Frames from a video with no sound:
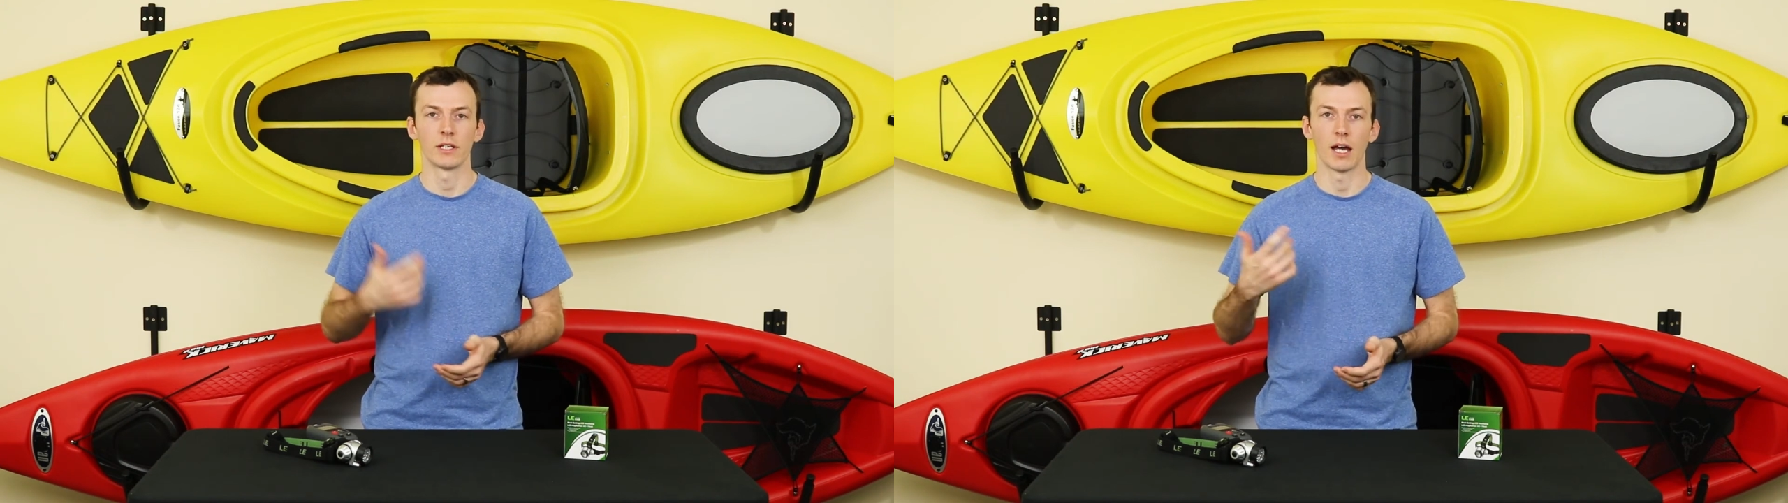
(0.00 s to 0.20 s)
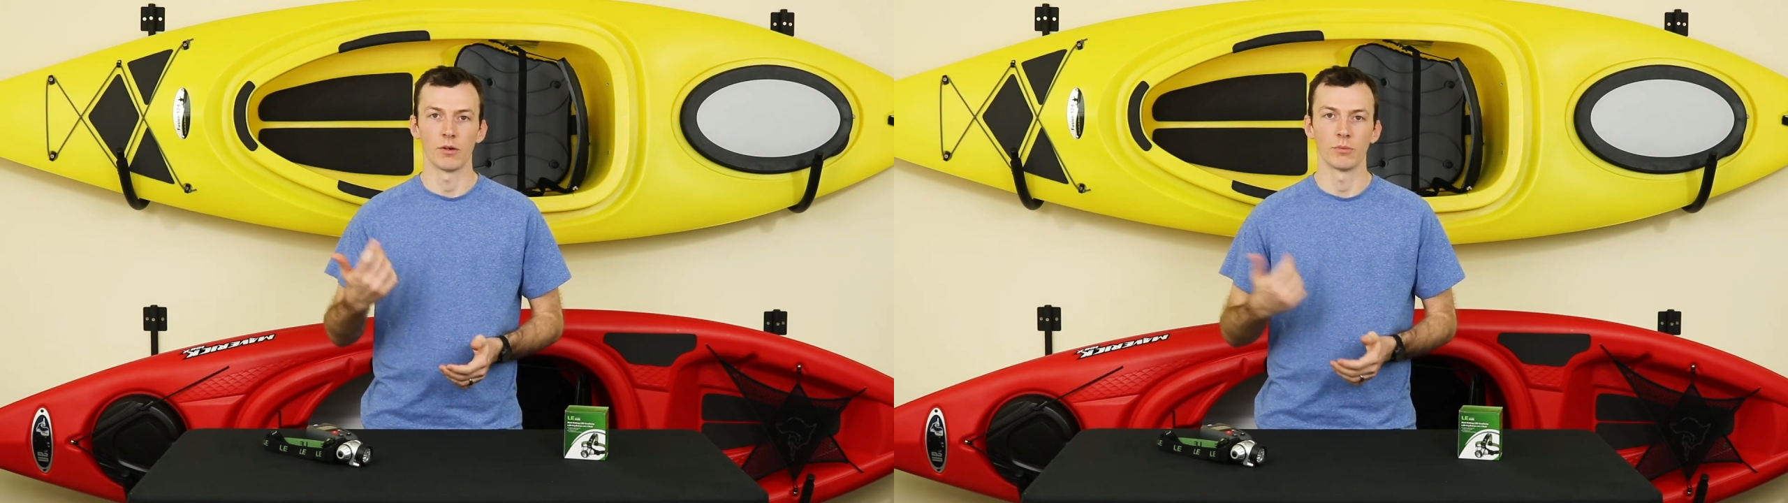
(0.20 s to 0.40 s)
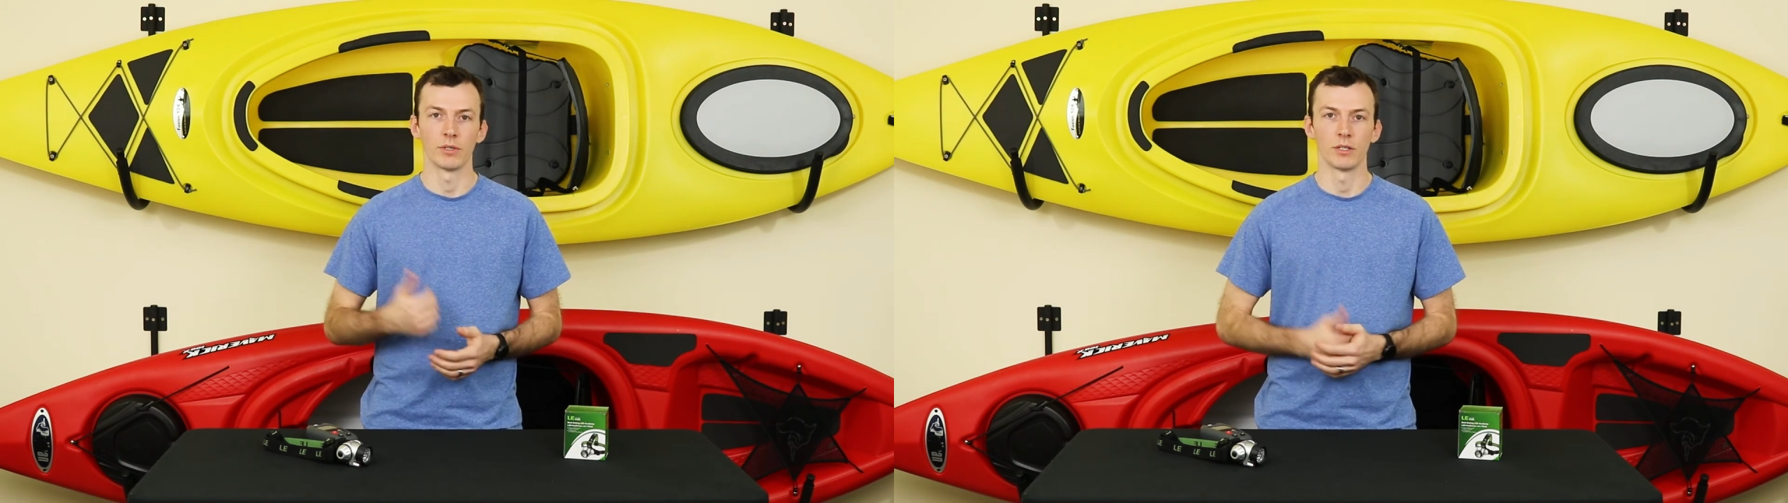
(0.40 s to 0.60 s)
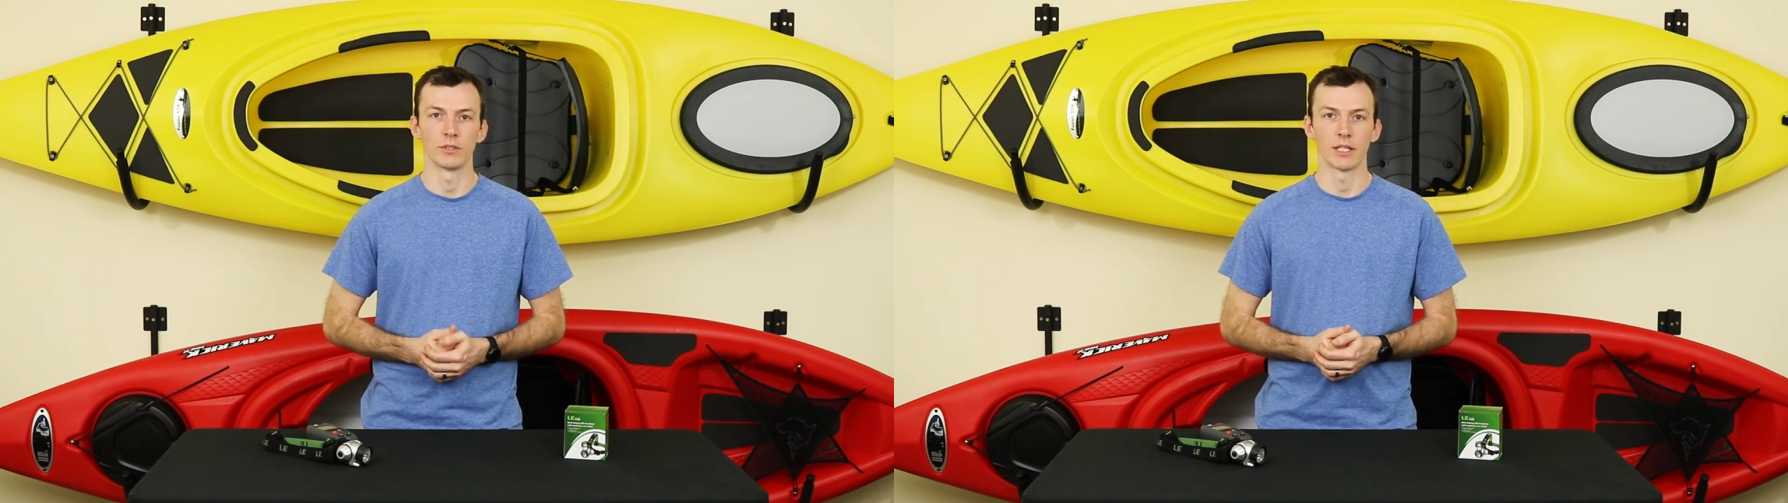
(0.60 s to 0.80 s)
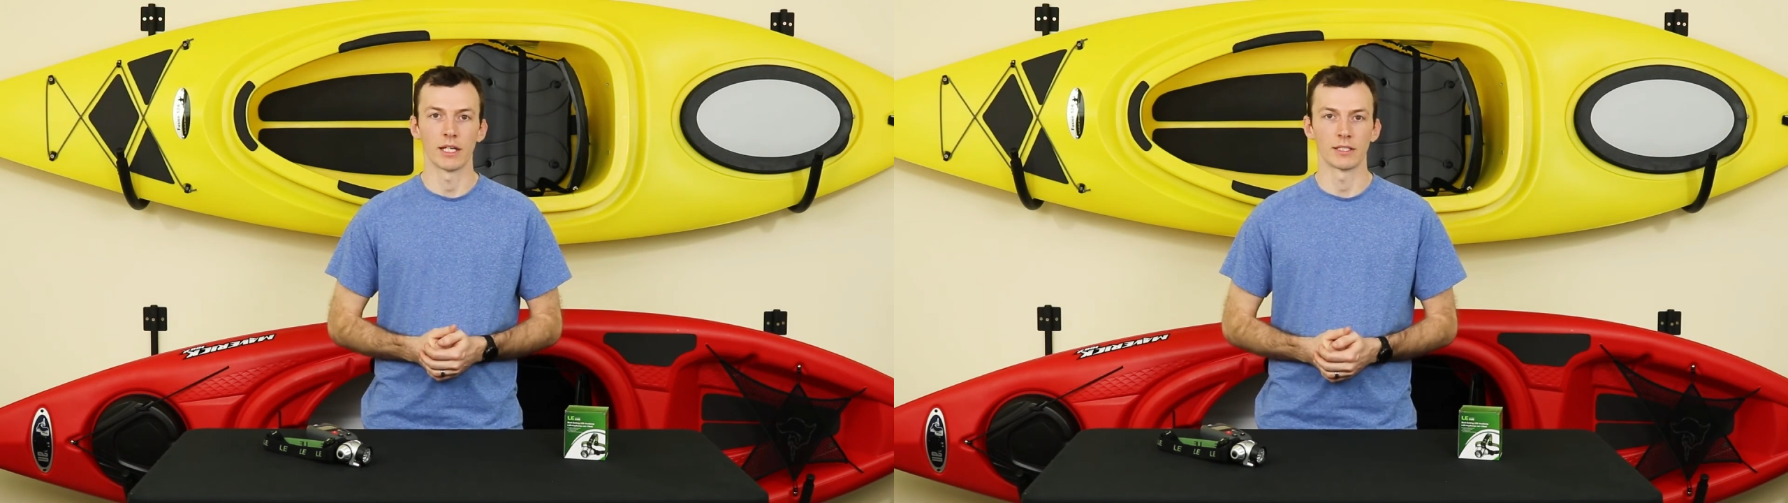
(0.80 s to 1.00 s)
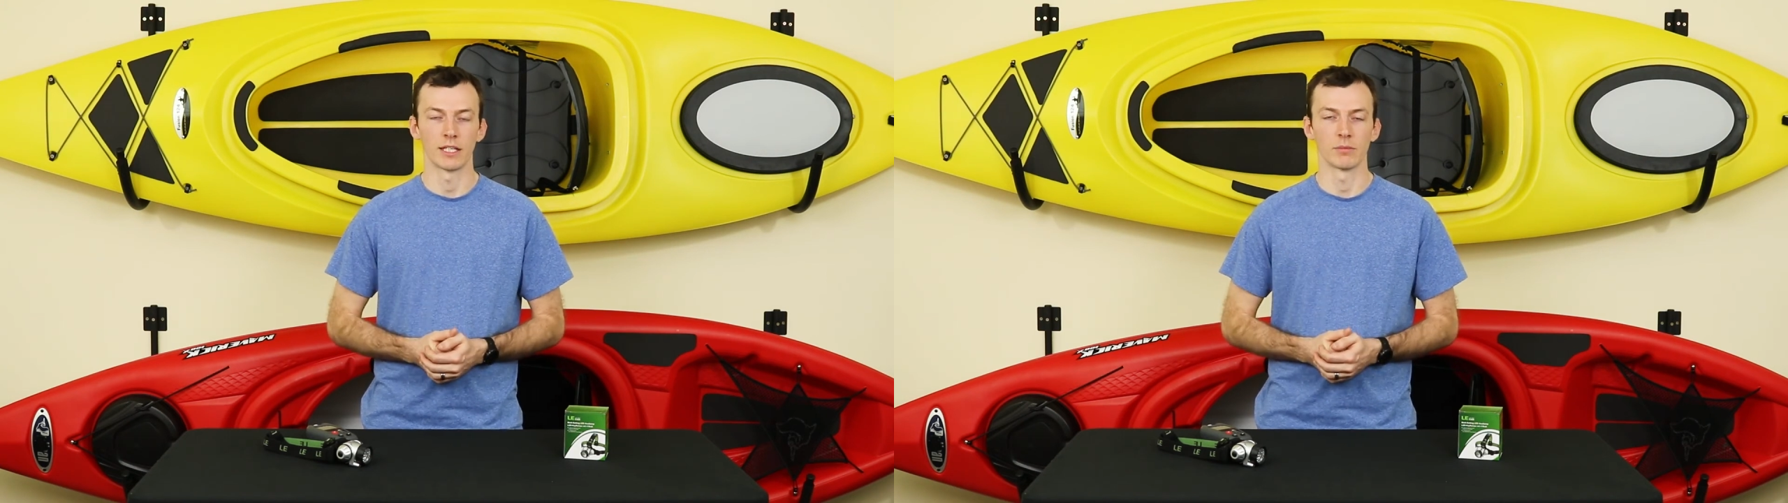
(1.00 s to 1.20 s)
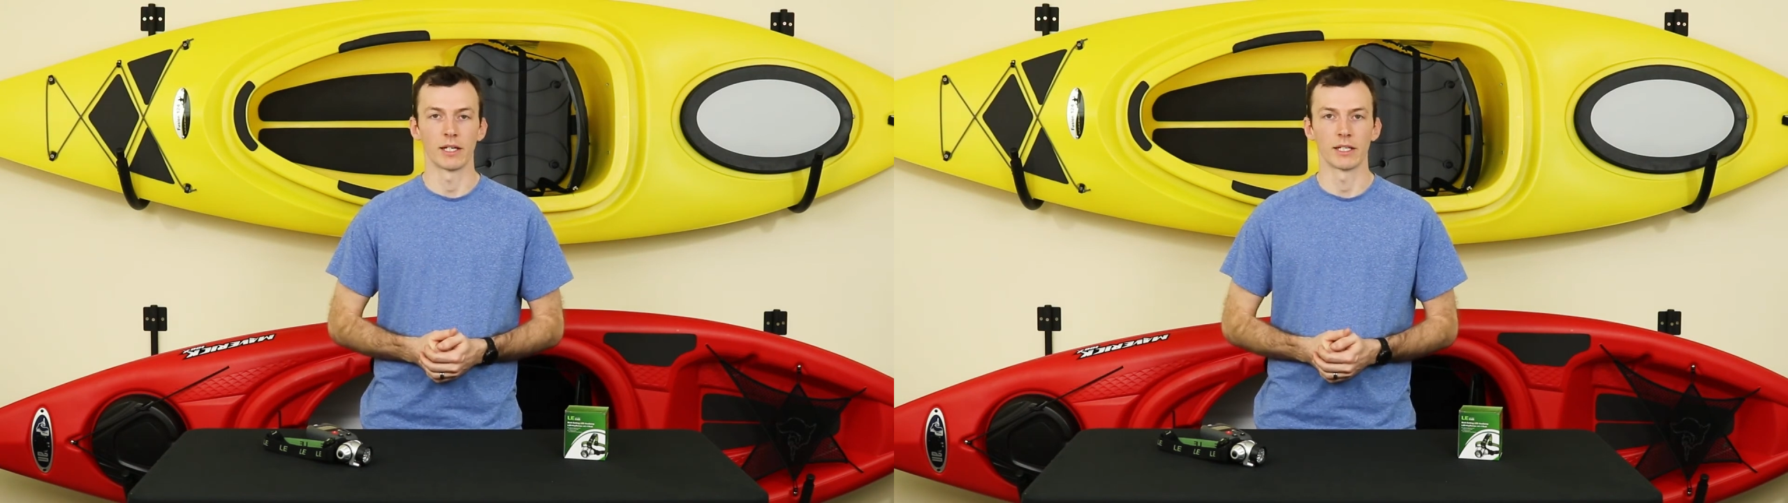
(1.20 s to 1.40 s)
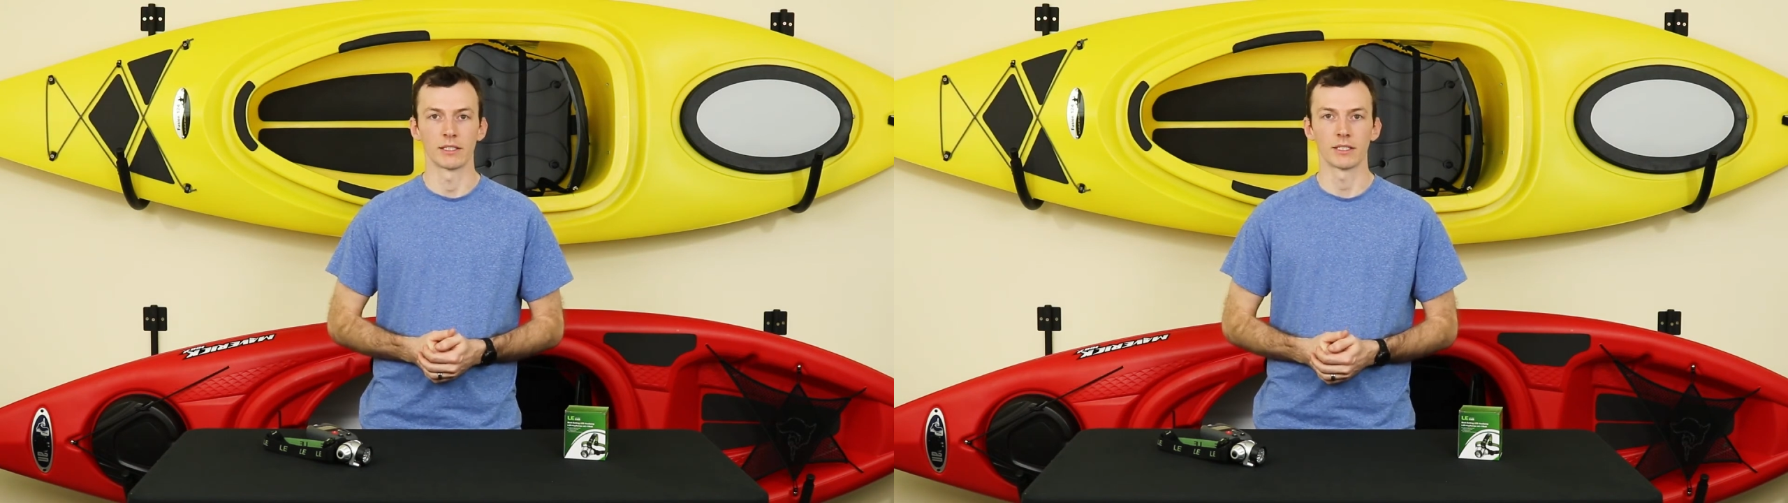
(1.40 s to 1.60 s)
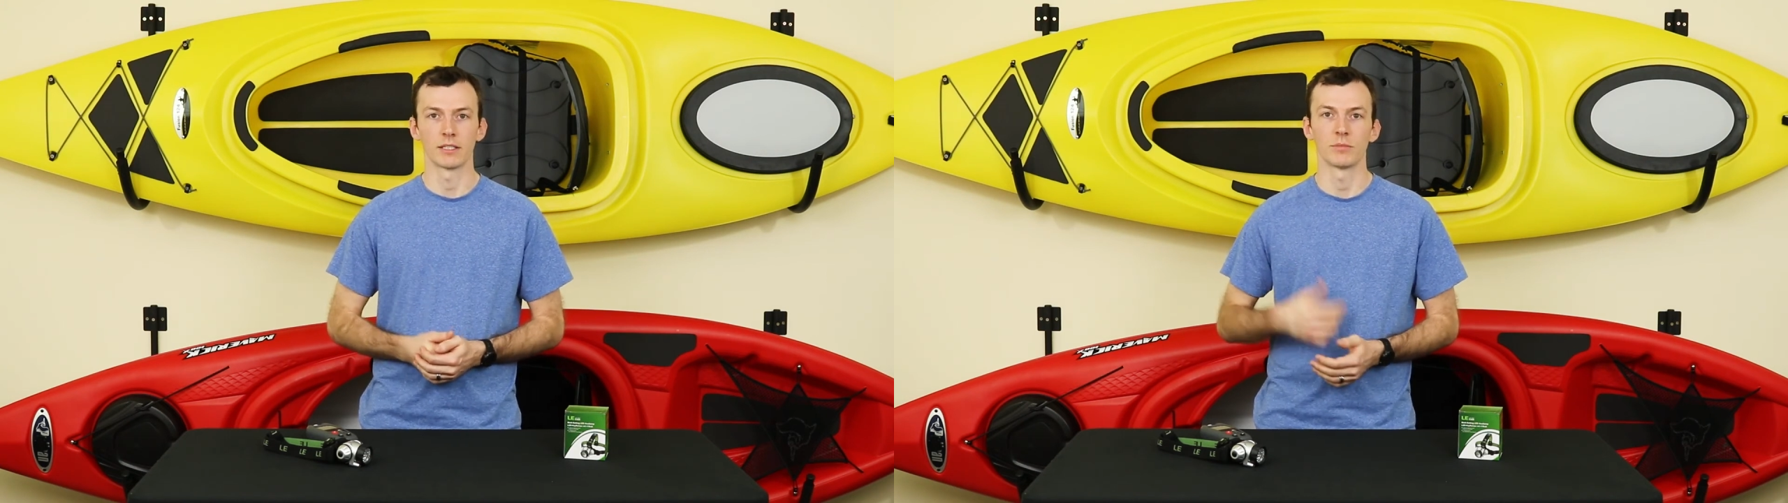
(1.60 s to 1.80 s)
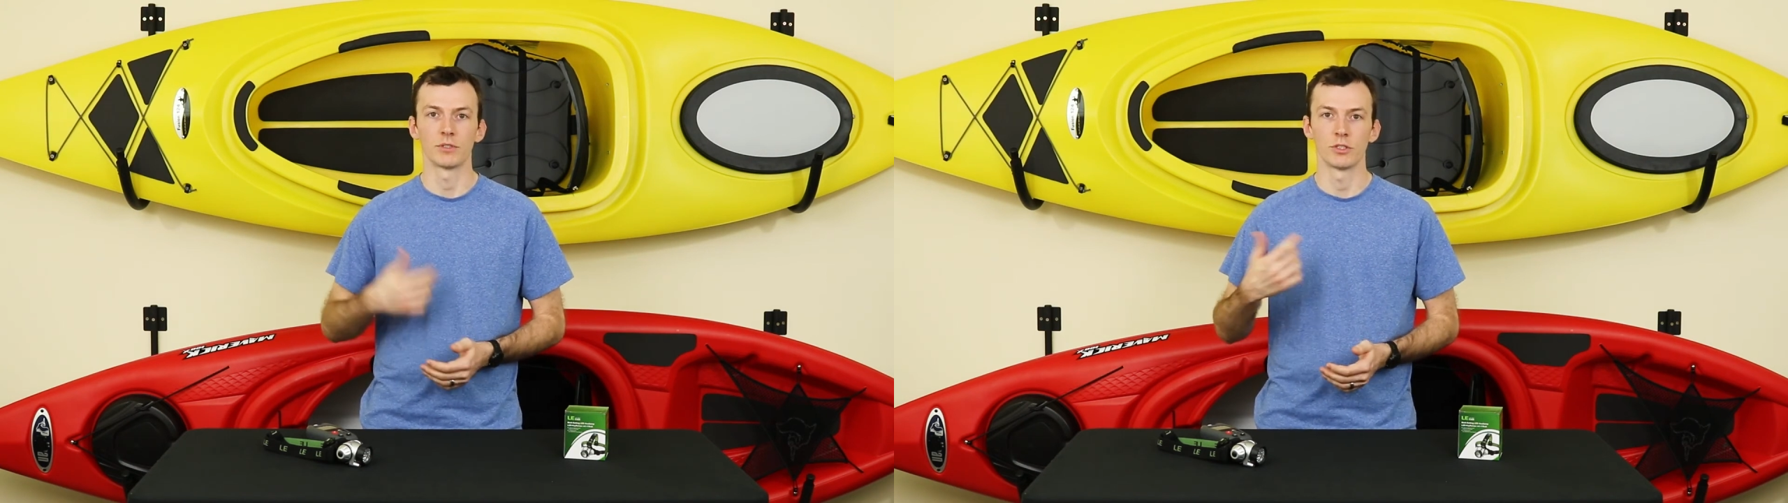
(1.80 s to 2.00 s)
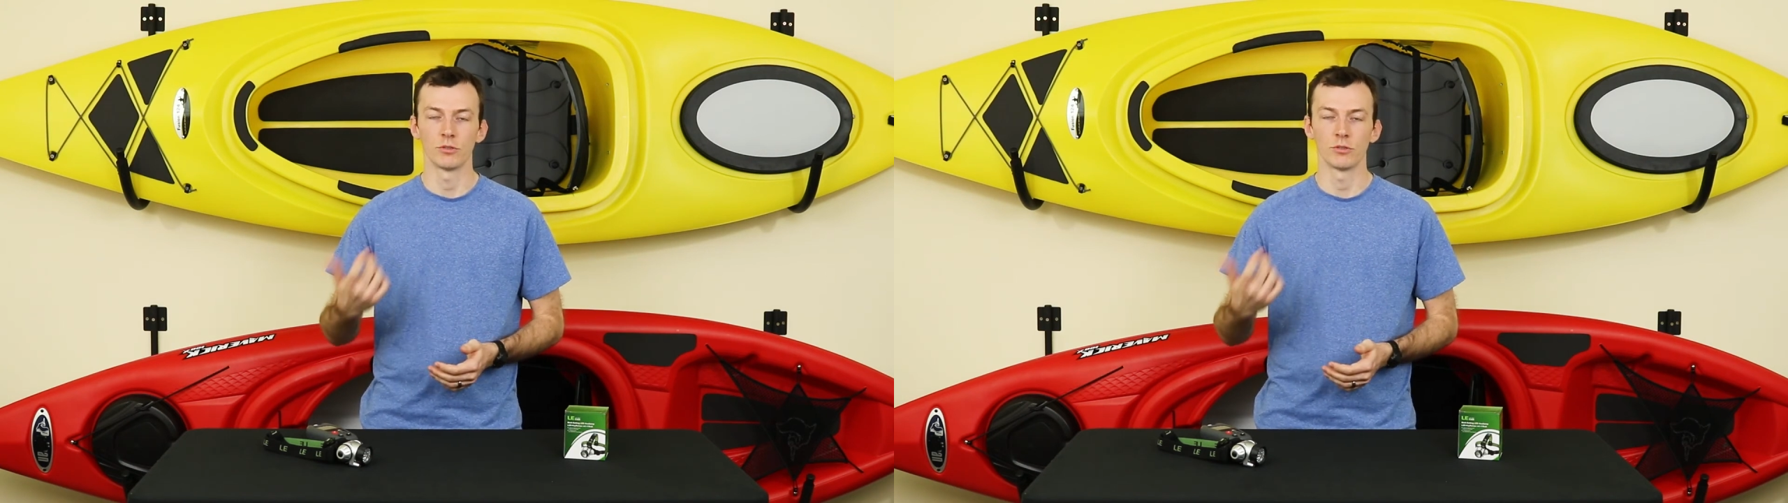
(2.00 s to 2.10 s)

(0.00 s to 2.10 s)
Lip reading: I will be using that same lighting system to